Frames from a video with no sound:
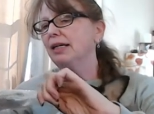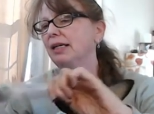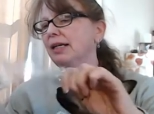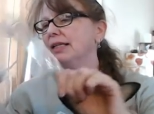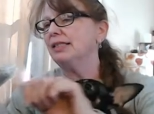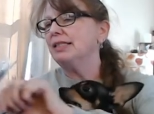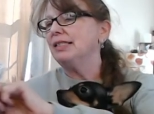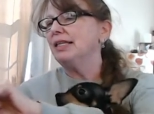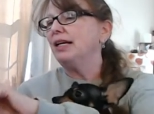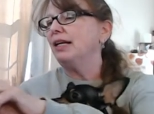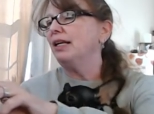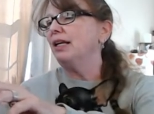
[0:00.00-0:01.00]
Let's see.
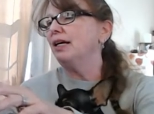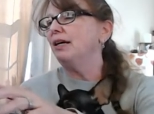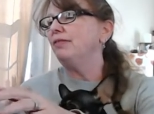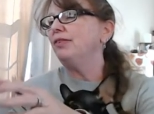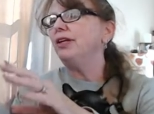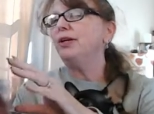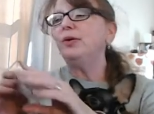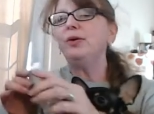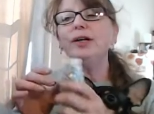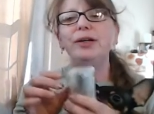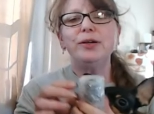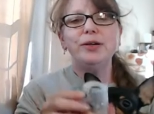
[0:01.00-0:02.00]
I love the
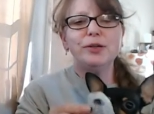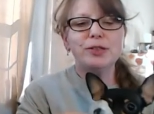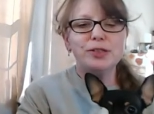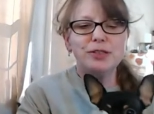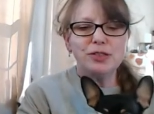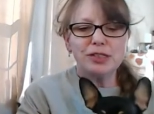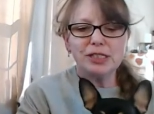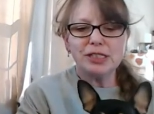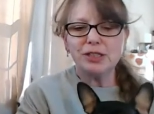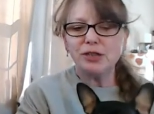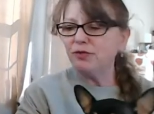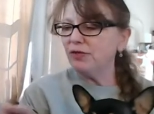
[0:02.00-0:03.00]
oils. Does
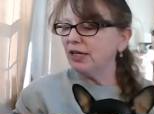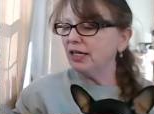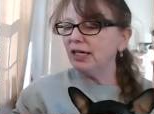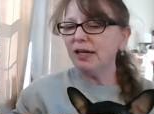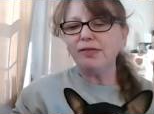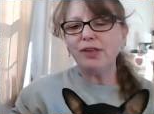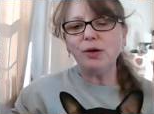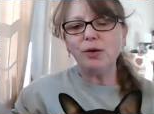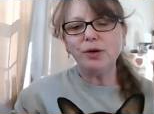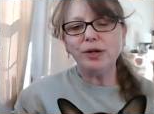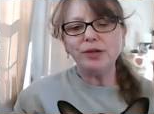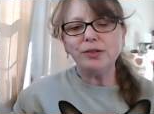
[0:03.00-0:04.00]
Sophia love the
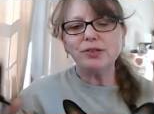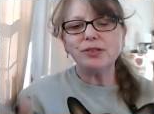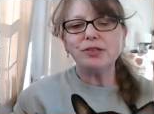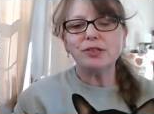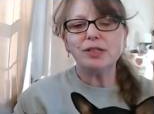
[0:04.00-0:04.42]
oils?